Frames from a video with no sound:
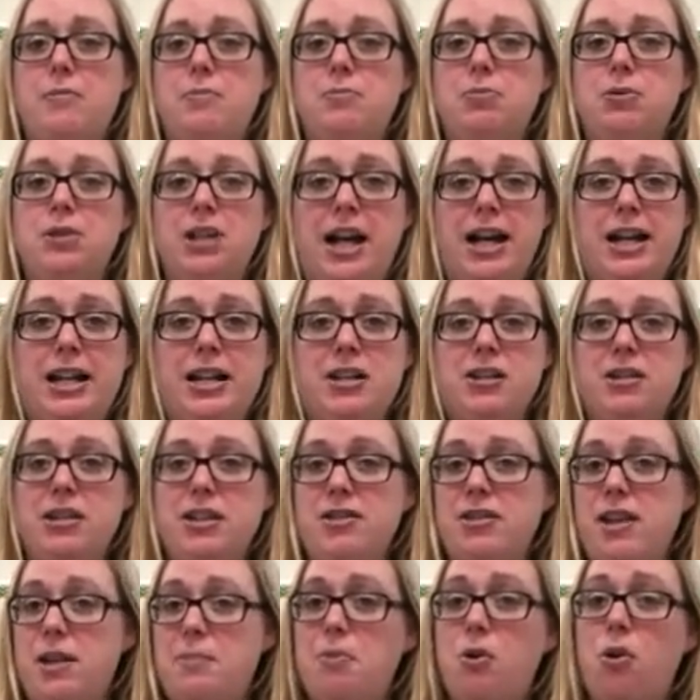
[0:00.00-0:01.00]

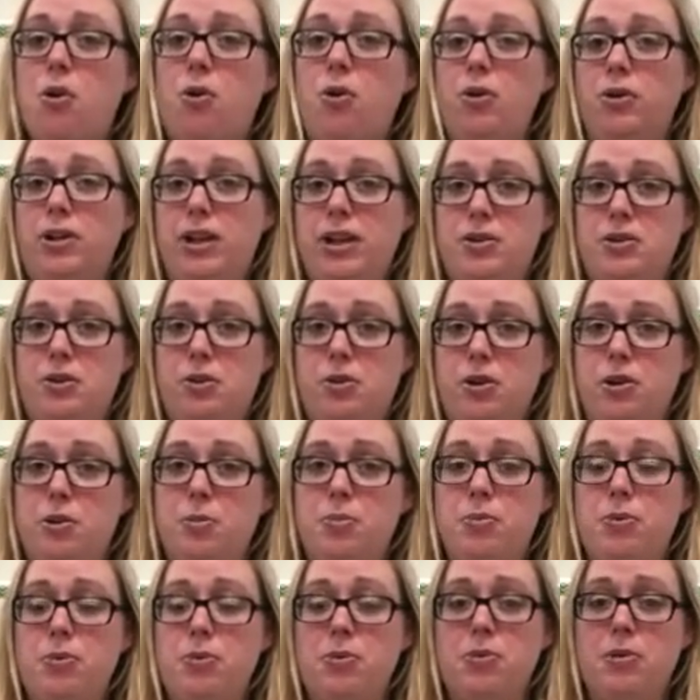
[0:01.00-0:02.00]
Blindly they pulled as a
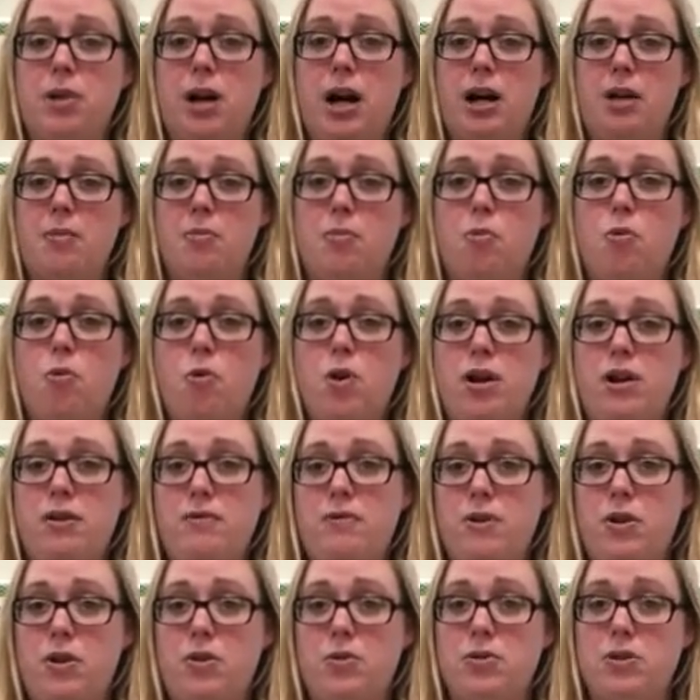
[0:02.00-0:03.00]
group one
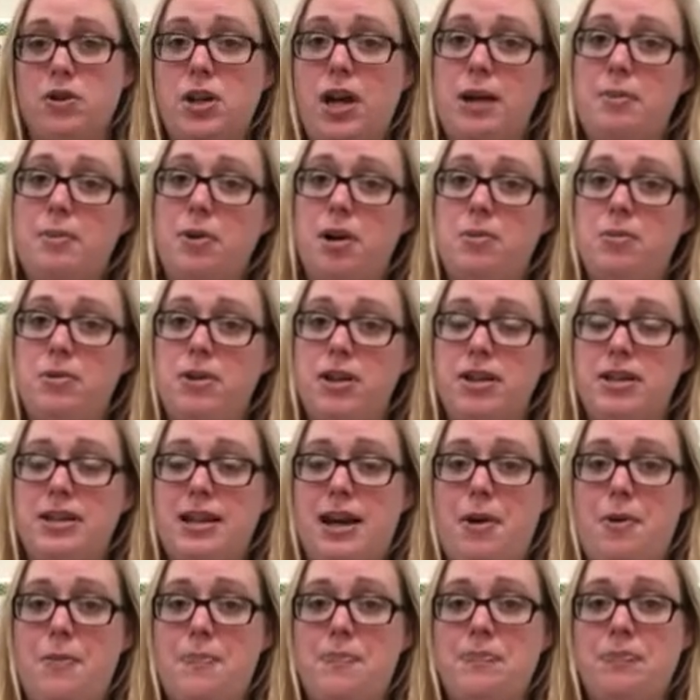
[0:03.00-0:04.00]
of those hyperboles
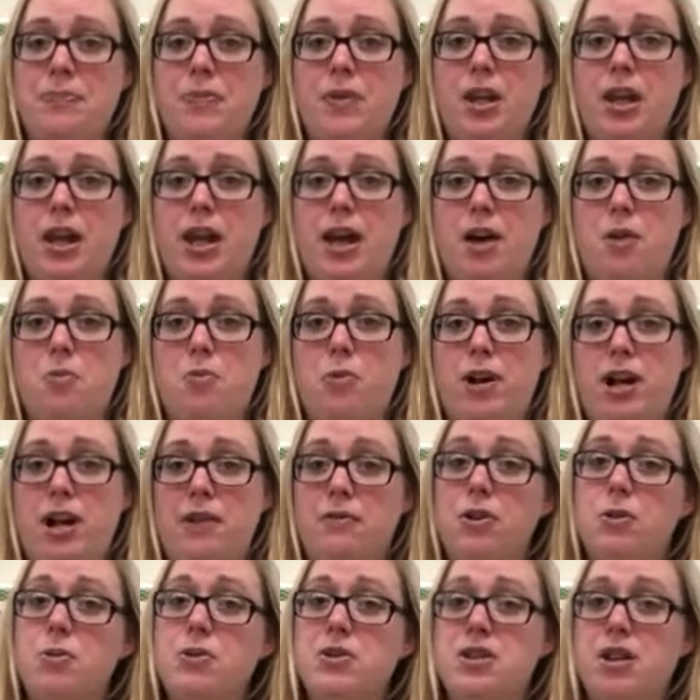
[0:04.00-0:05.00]
out. And
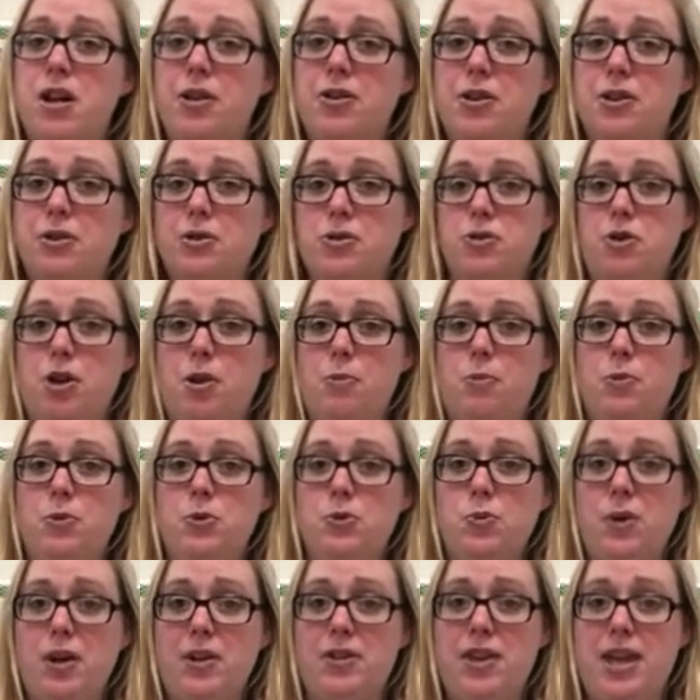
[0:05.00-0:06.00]
whatever was on their strip
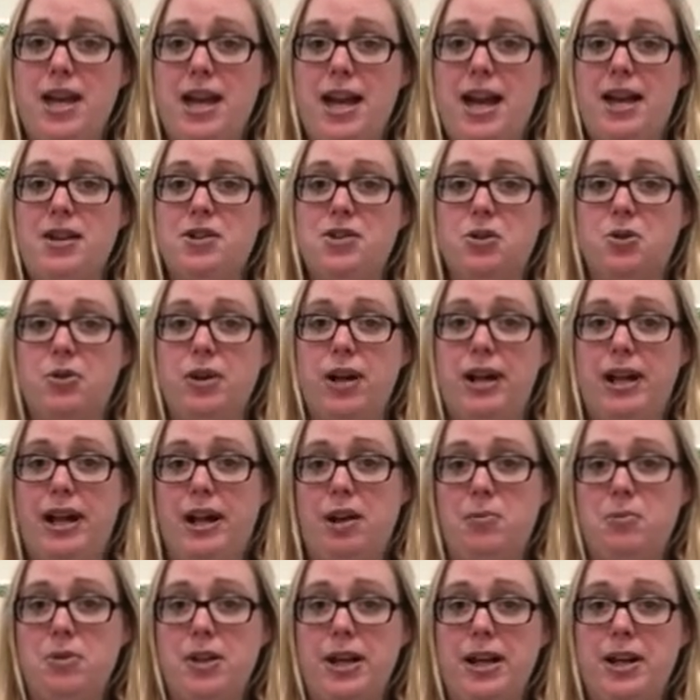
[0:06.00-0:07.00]
was what they had to create
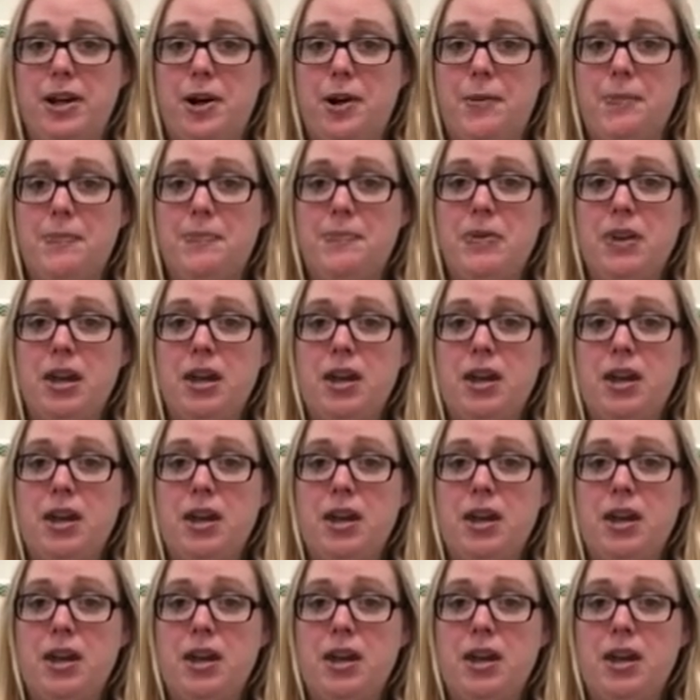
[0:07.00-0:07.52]
out of Play-Doh.